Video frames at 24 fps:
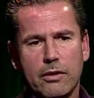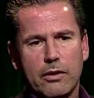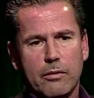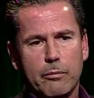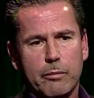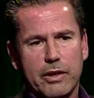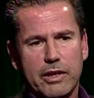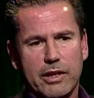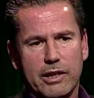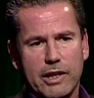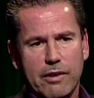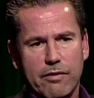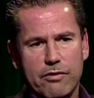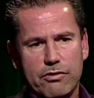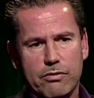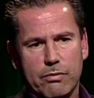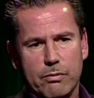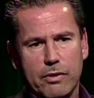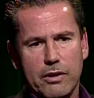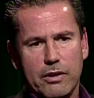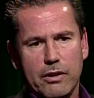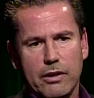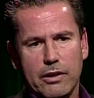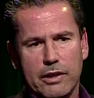but it gives
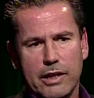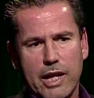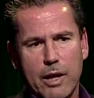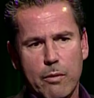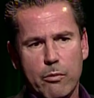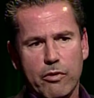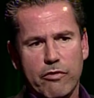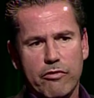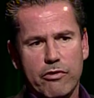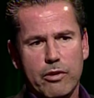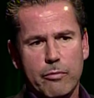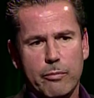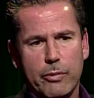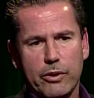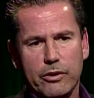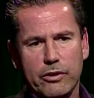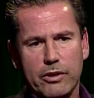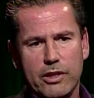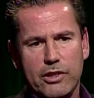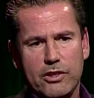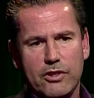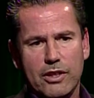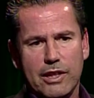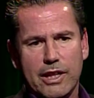Campbell River an
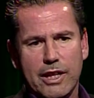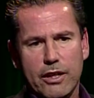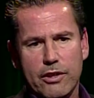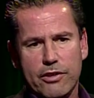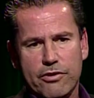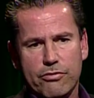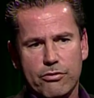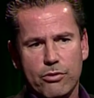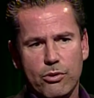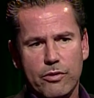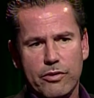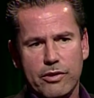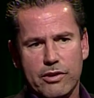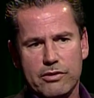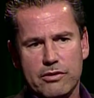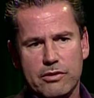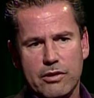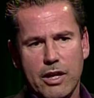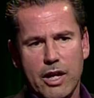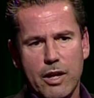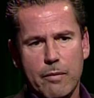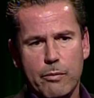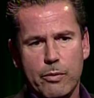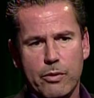ability to get through this
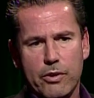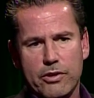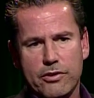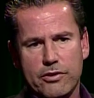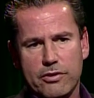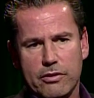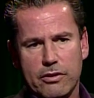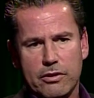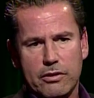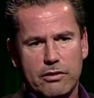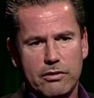time period